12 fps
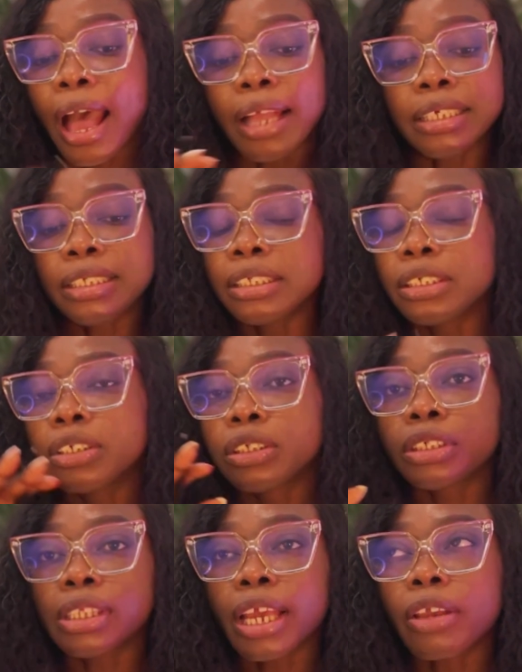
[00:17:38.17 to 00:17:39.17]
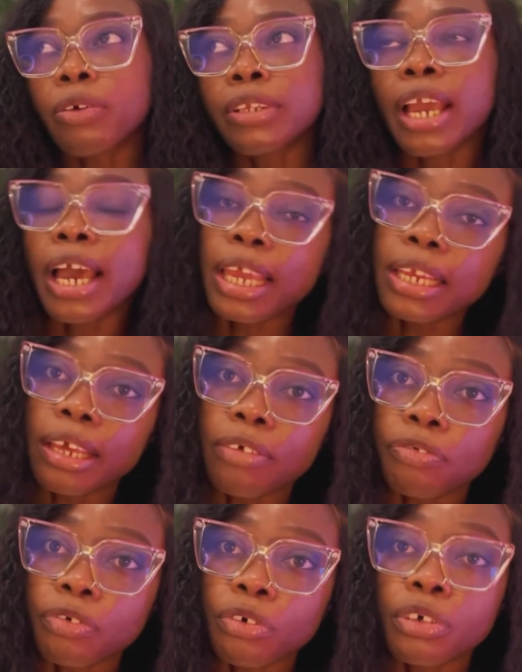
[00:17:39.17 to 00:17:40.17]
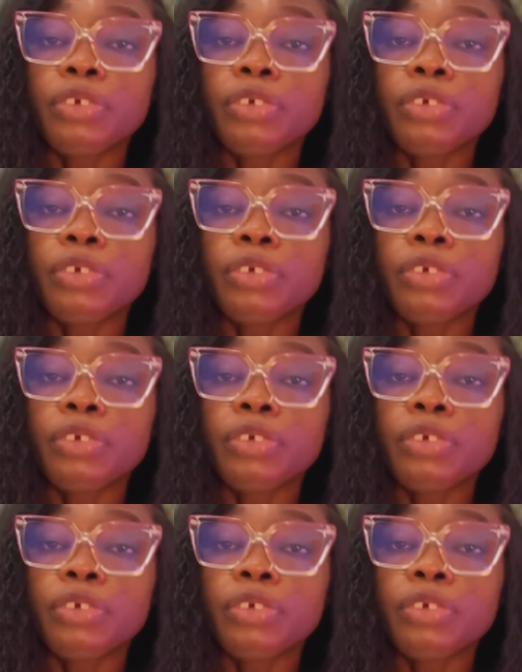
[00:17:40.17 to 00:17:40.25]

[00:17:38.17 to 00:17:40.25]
This is like on a high level.